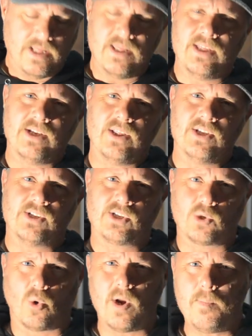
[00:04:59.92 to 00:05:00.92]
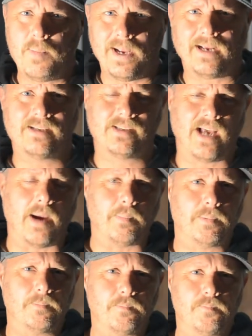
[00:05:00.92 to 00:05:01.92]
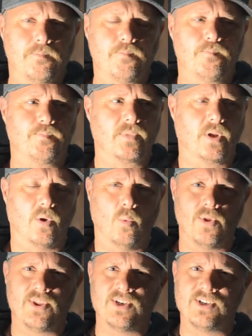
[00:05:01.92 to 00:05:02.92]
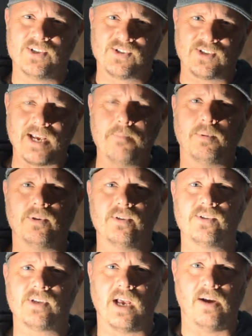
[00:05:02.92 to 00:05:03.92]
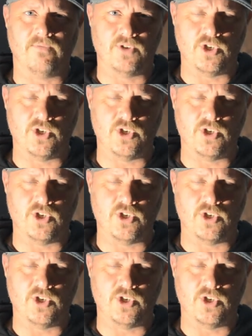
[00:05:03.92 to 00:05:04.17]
The, the story picks up with the disciples of